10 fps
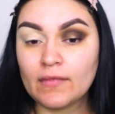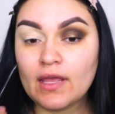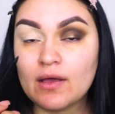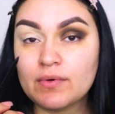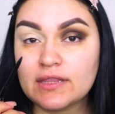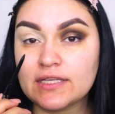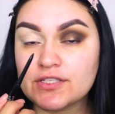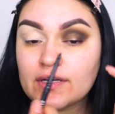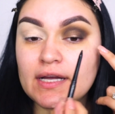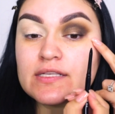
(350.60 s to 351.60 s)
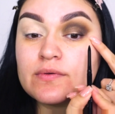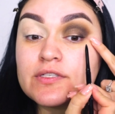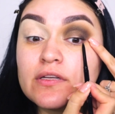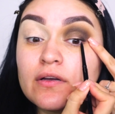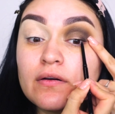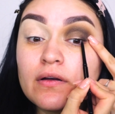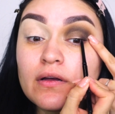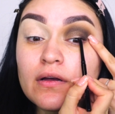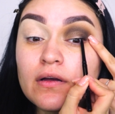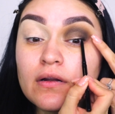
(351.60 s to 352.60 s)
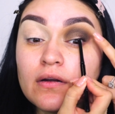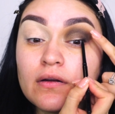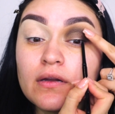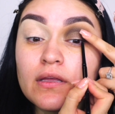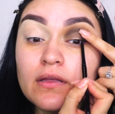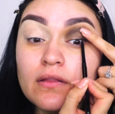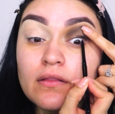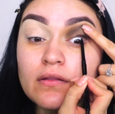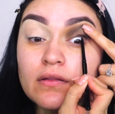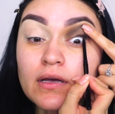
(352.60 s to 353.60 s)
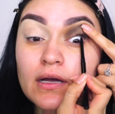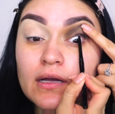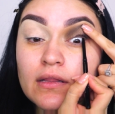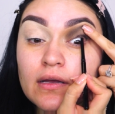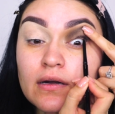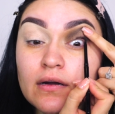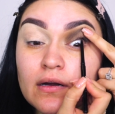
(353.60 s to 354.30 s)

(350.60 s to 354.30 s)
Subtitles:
And with this, you guys, we're just gonna go underneath to highline our